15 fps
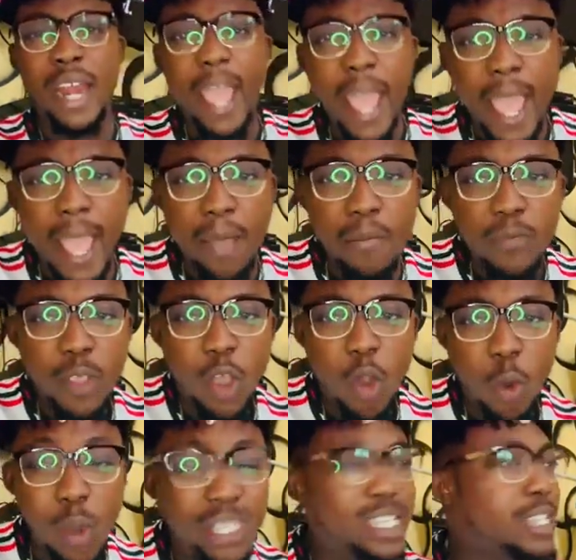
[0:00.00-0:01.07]
an
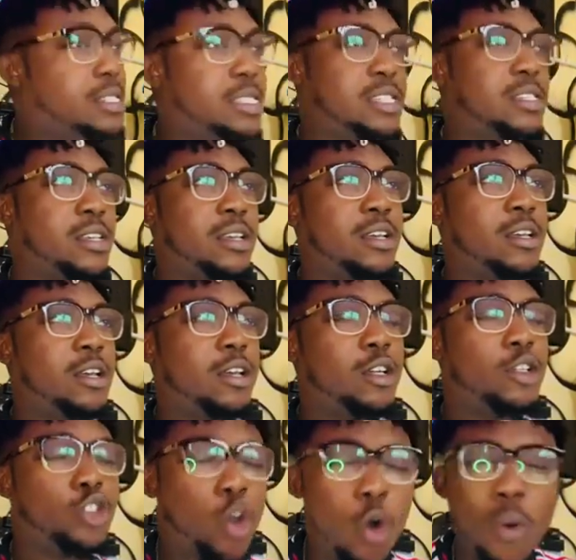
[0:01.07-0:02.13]
aim, which is
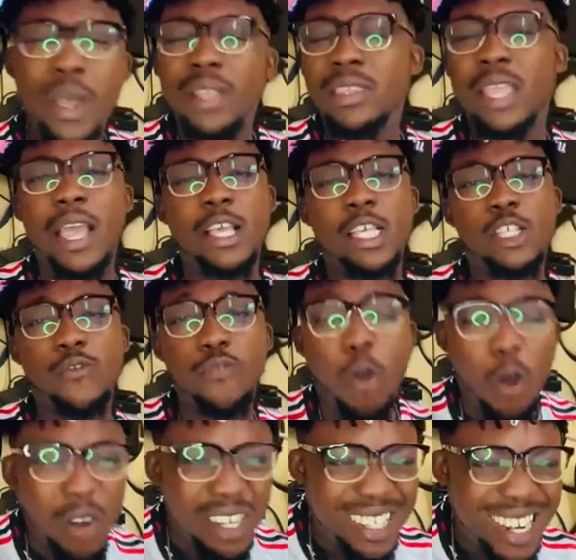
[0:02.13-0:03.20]
doing
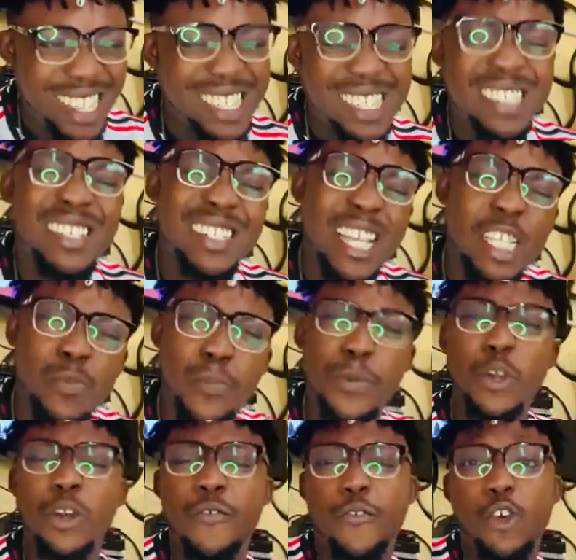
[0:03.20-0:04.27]
things for this
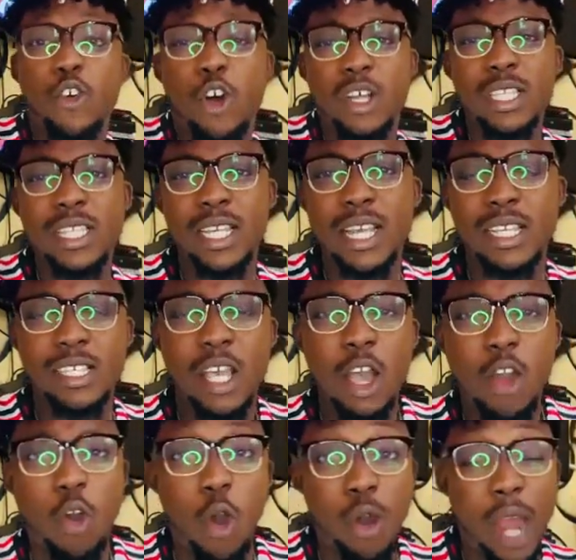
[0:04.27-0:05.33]
beautiful
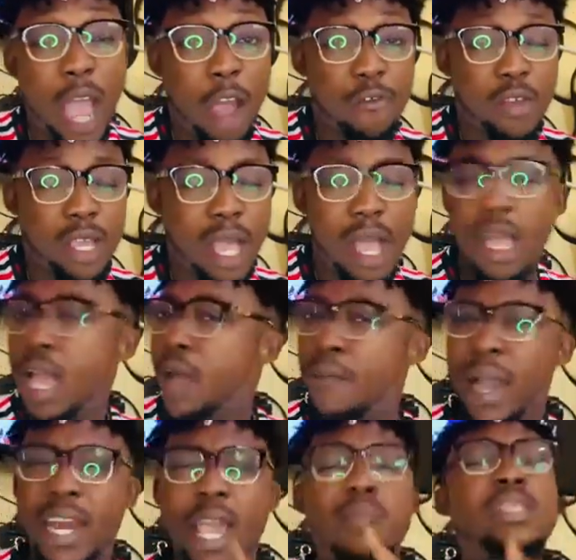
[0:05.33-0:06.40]
continent called
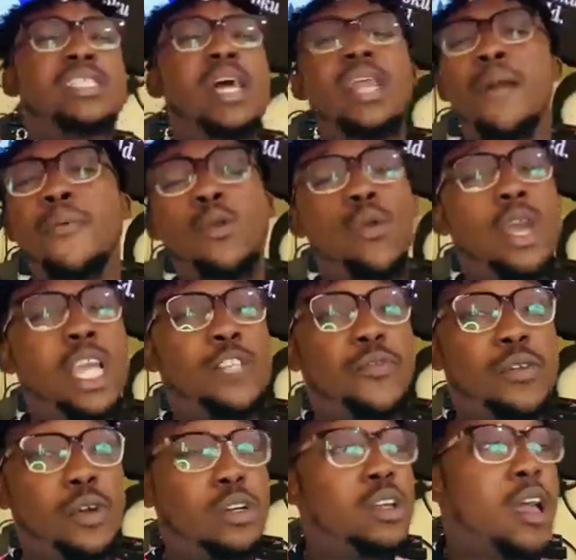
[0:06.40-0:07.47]
Africa. My name is Nana
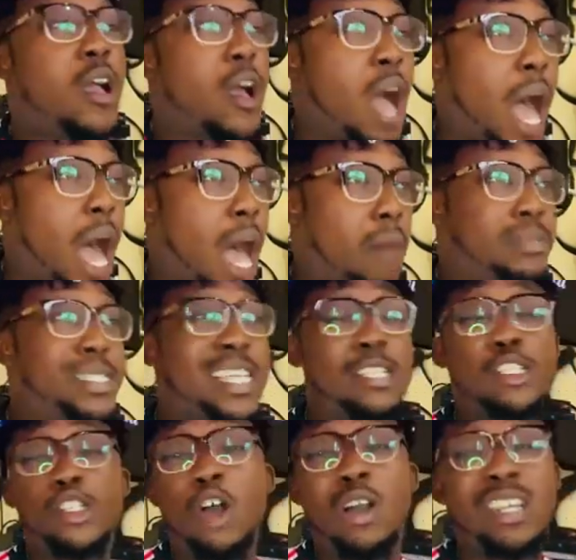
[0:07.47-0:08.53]
Poku Hitzfield.
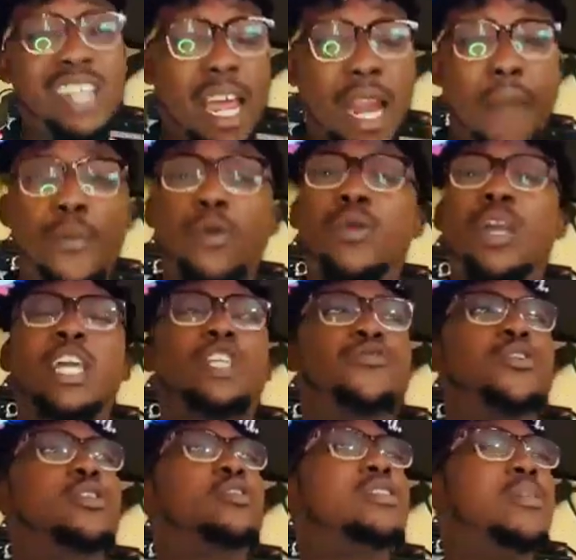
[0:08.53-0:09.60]
TikTok, Nana
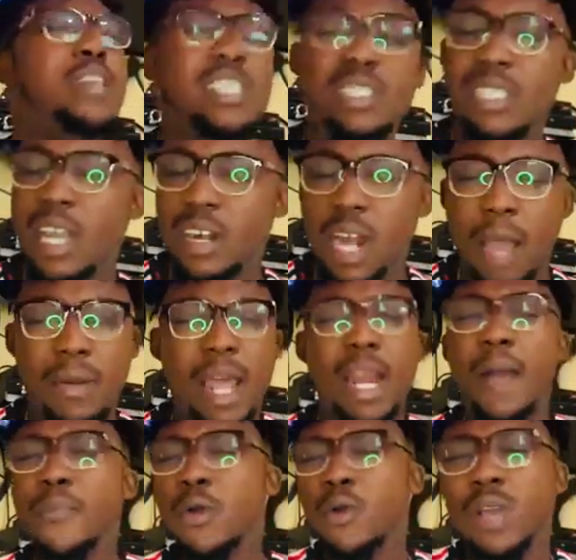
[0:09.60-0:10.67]
Poku Hitzfield.
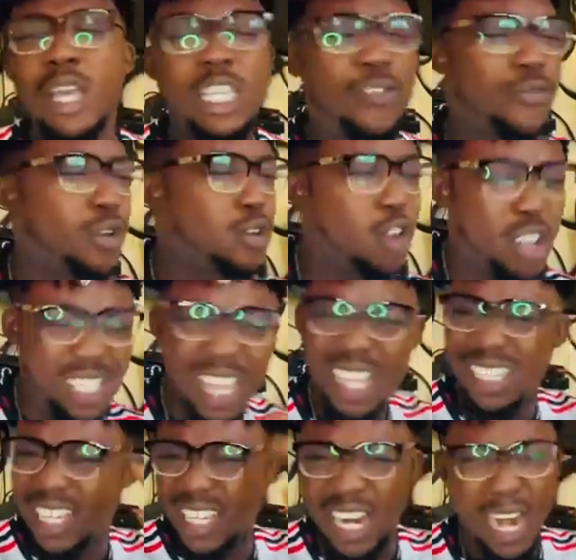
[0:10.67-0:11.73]
Instagram, Nana Poku Hitzfield.
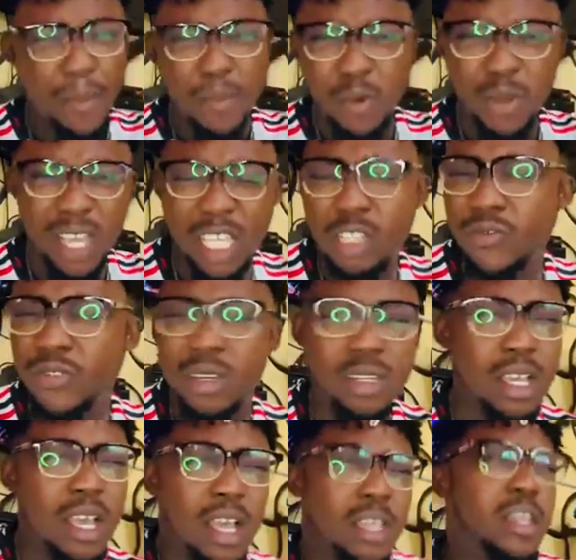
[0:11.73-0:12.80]
Authentic Nana Poku
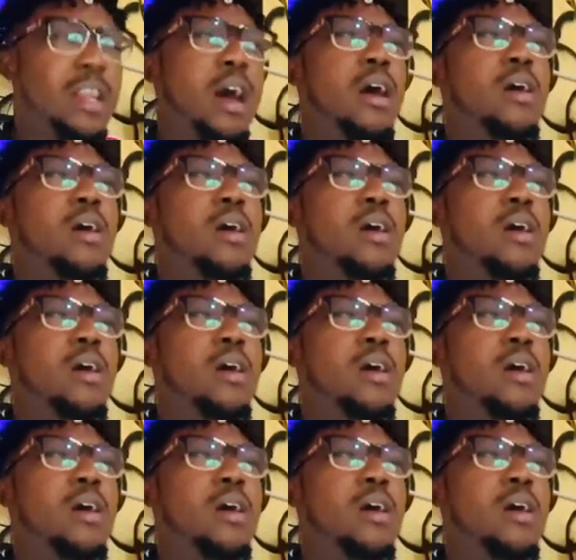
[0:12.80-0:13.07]
Hitzfield.